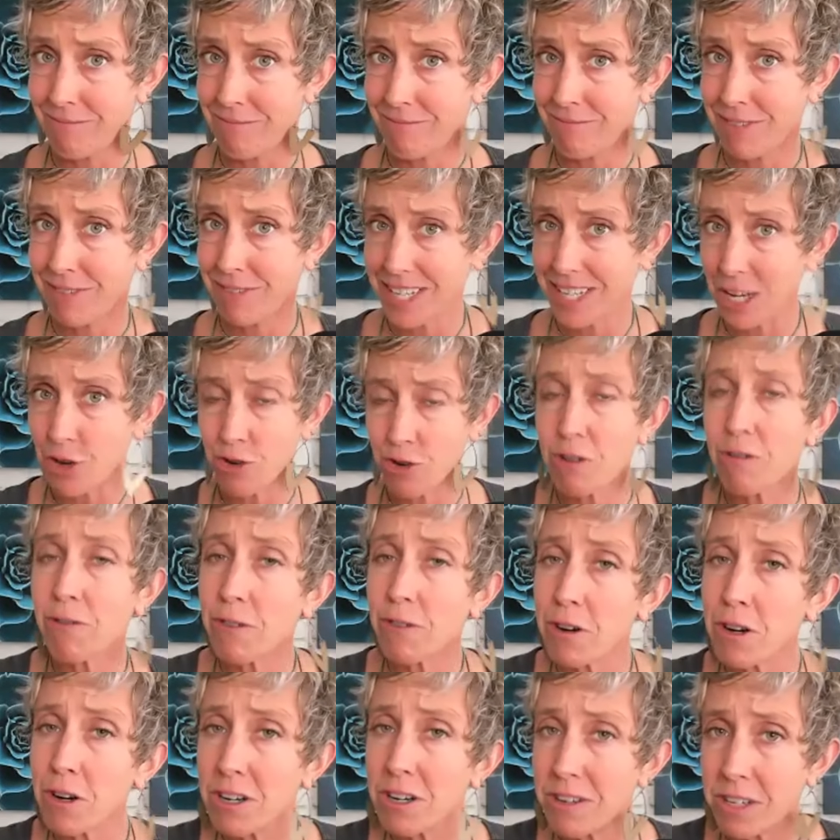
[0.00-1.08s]
Is that true
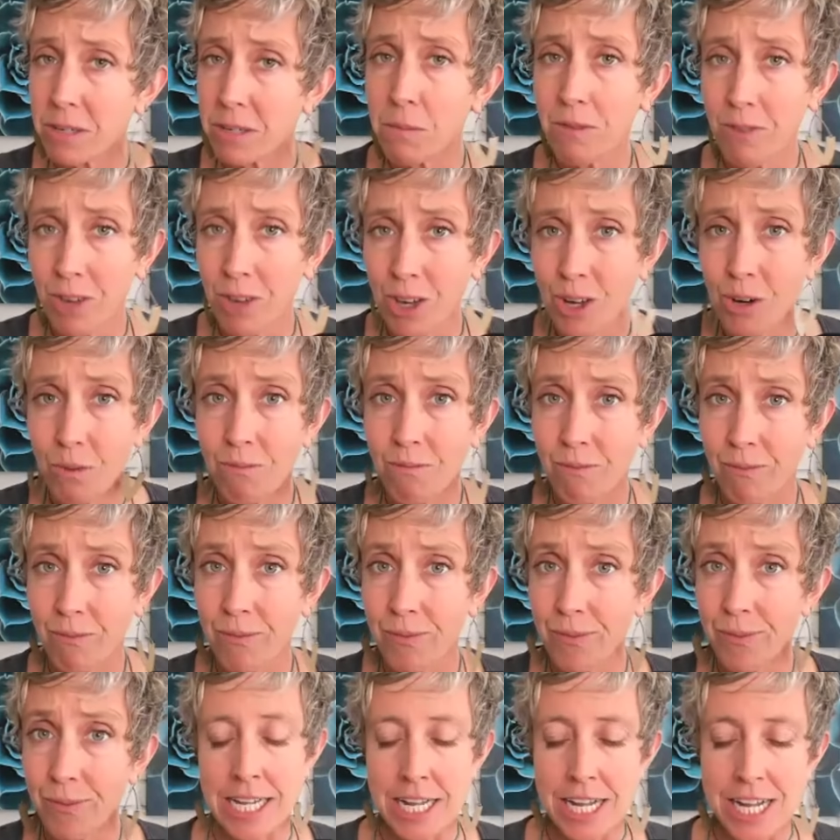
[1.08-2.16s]
for some of you?
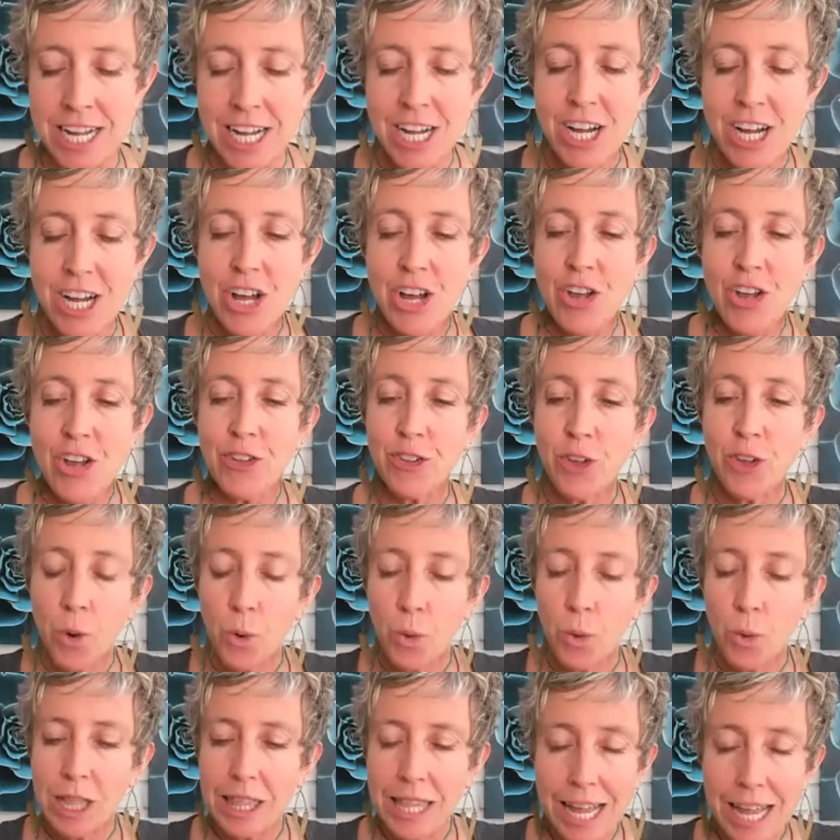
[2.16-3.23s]
So
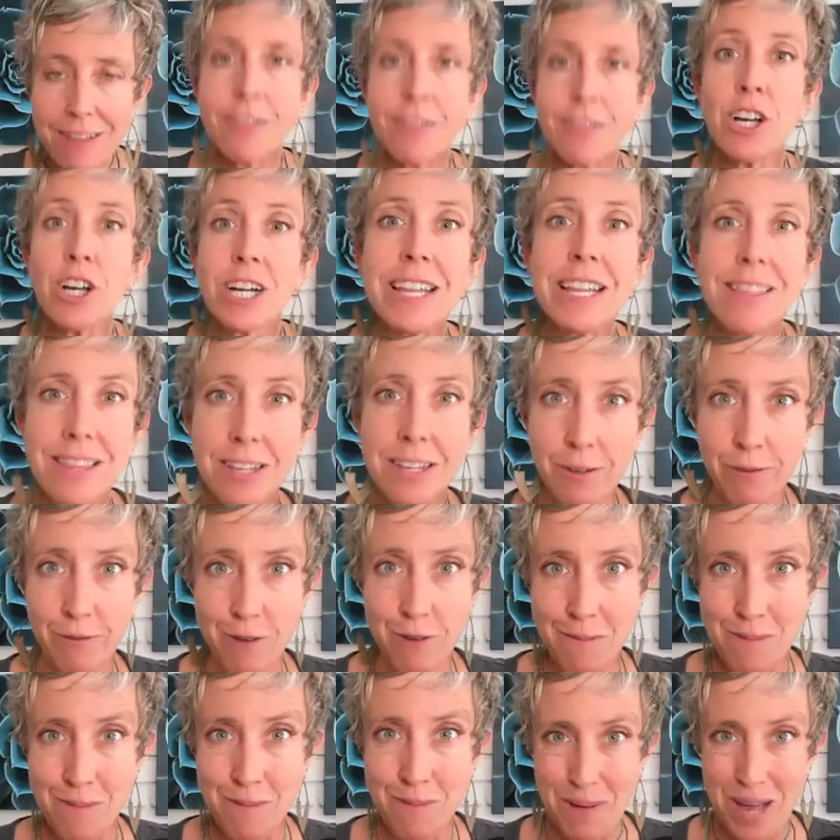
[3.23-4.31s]
let's look at this for a
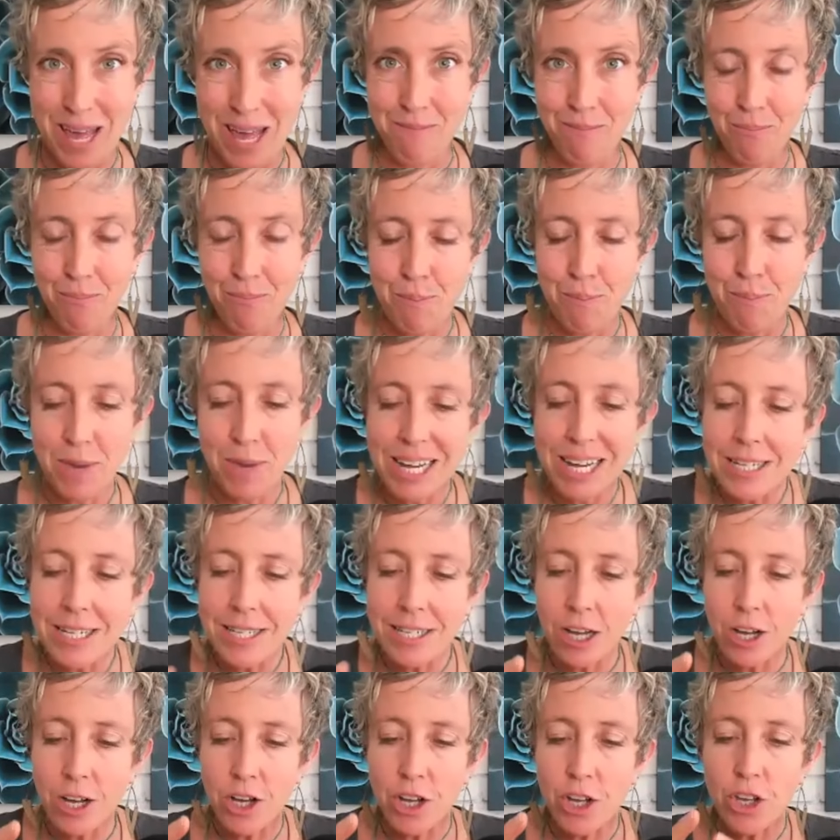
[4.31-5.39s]
moment, because
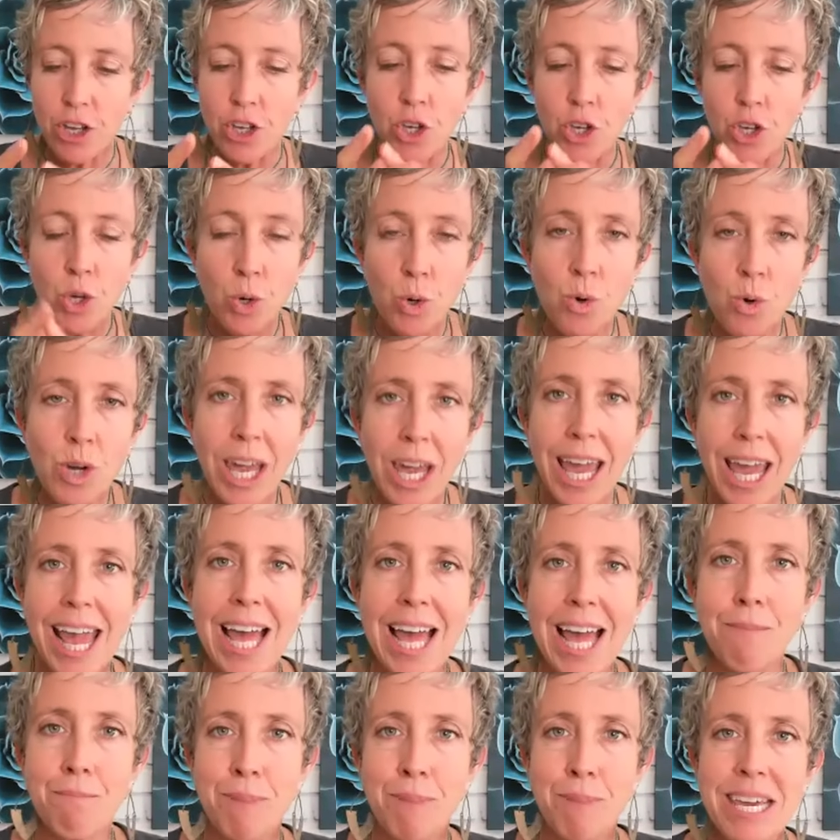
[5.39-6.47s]
you
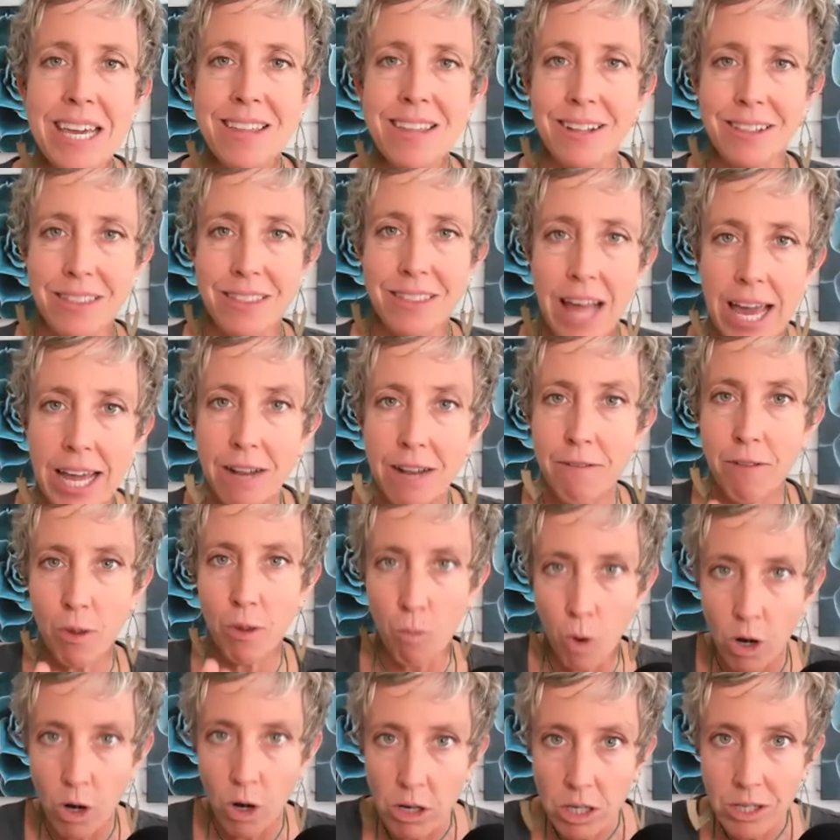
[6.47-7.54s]
can't be the light of the
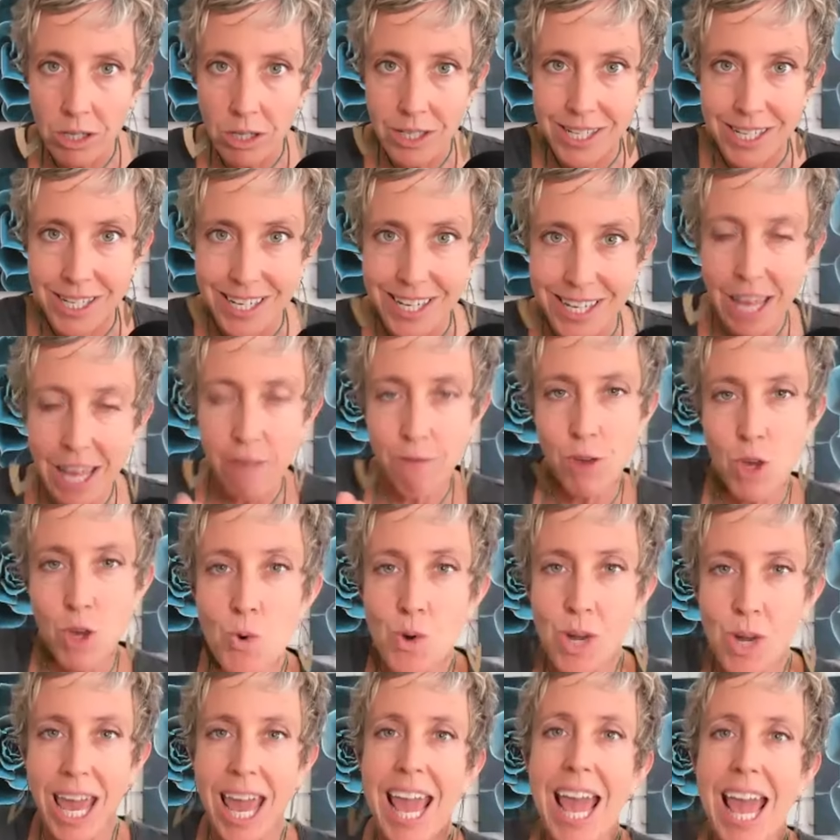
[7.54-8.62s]
world if you
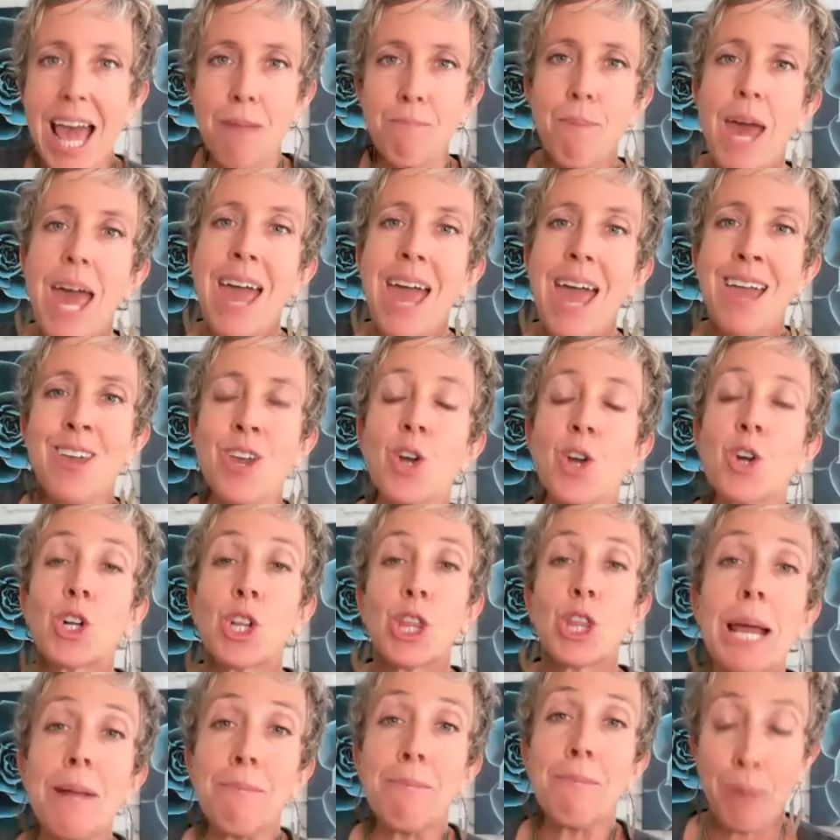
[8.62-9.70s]
can't pay your
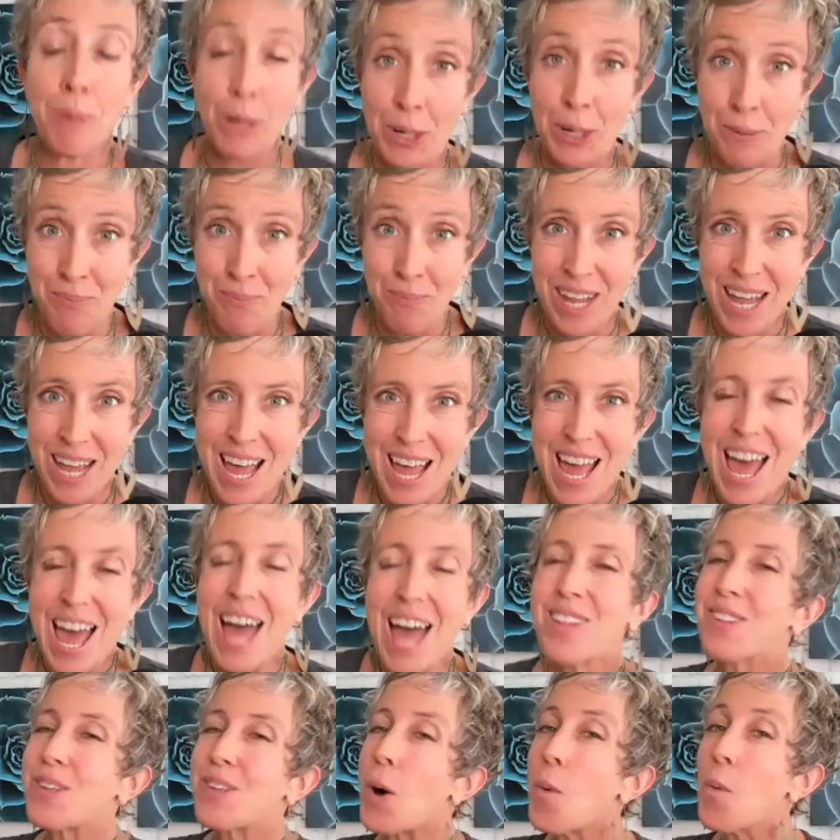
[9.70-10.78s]
light bill.
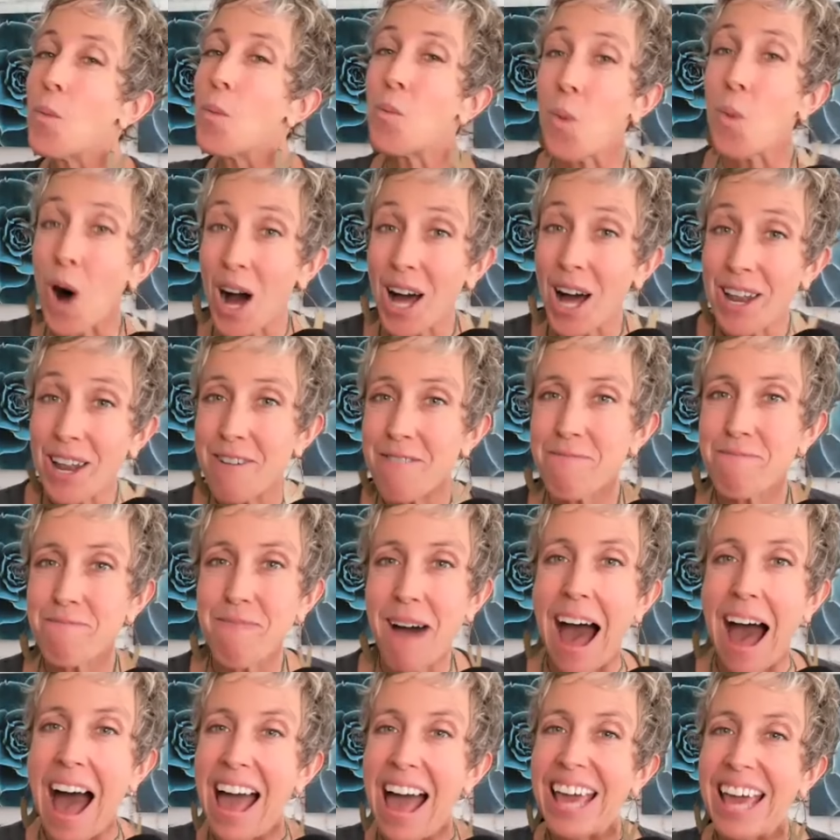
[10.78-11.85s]
And so one of
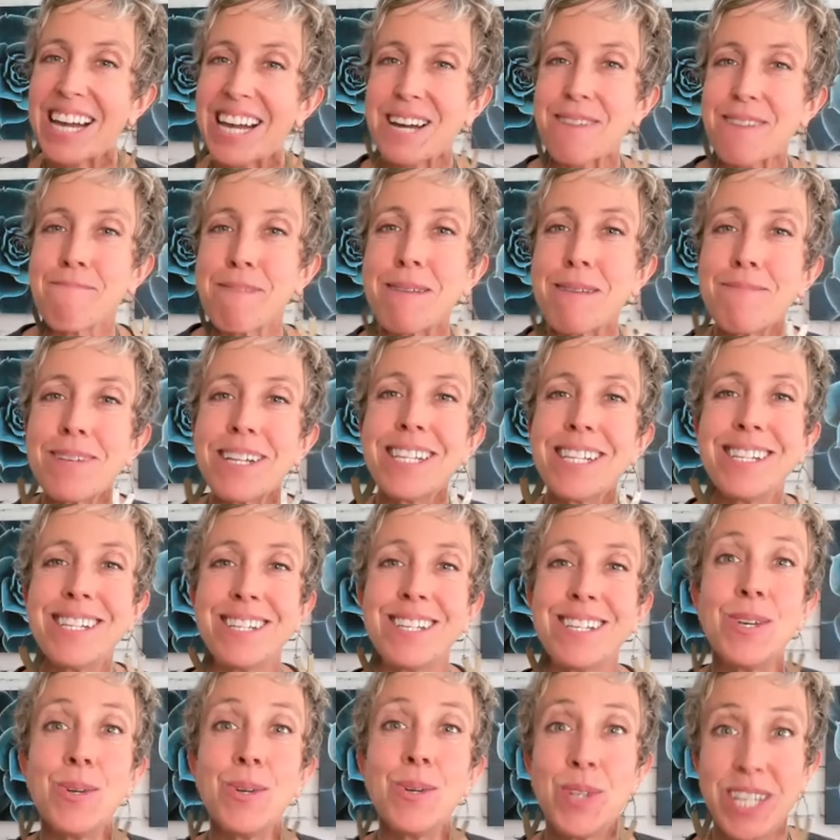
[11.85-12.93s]
my commitments to
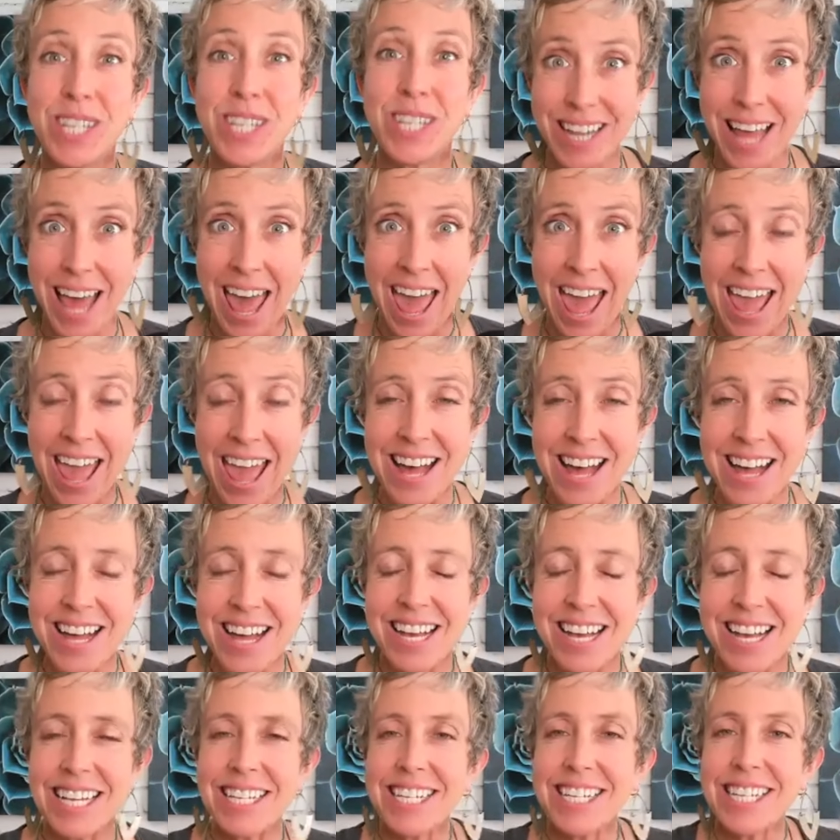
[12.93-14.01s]
you today
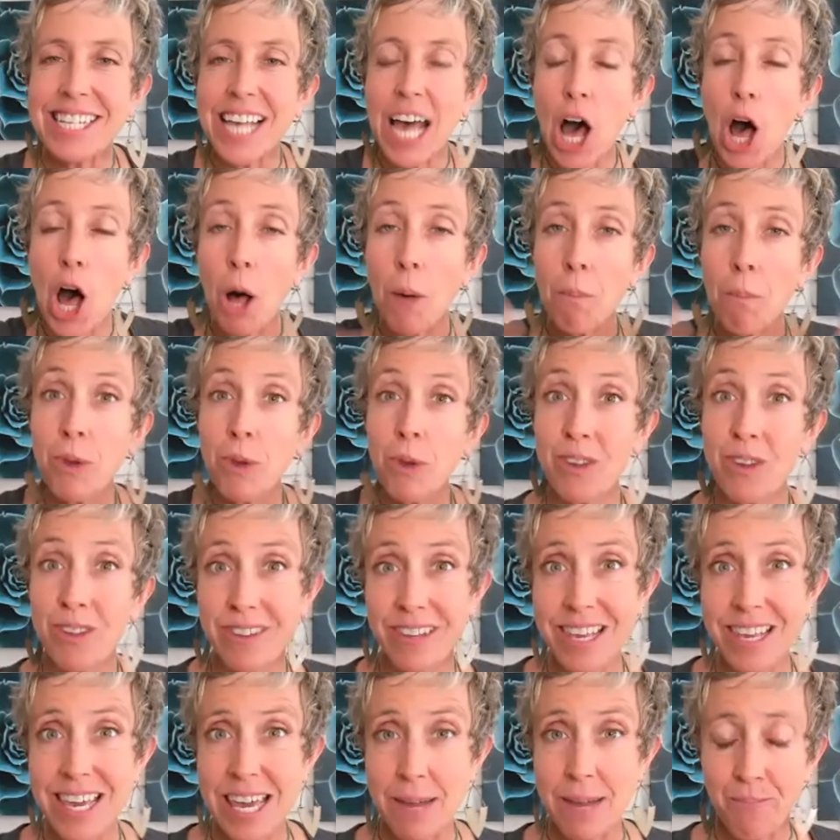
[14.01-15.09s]
is to help you
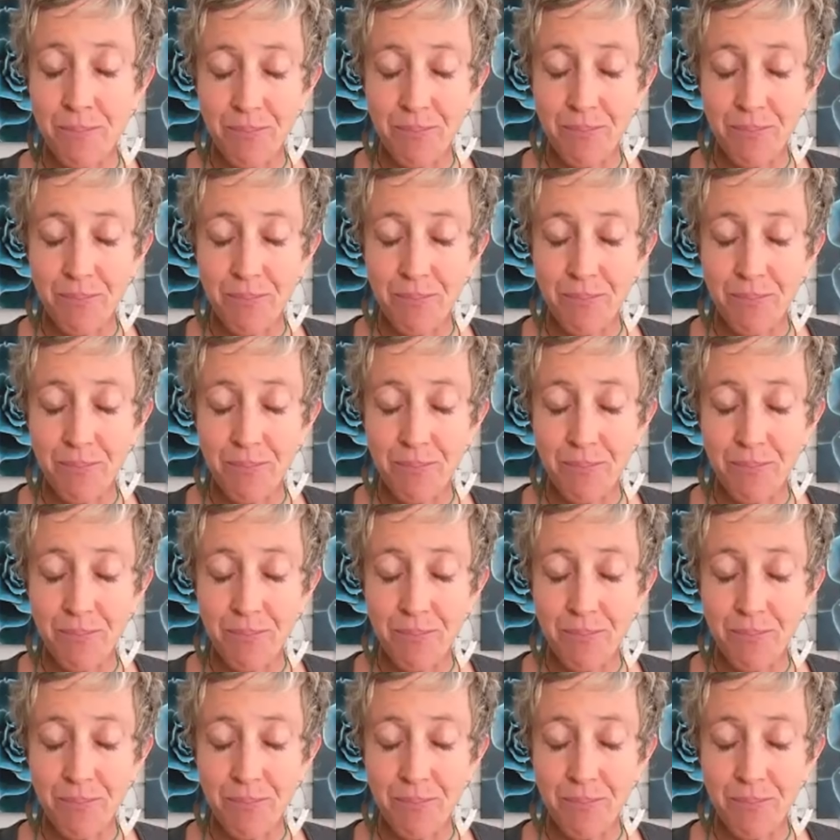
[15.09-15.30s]
see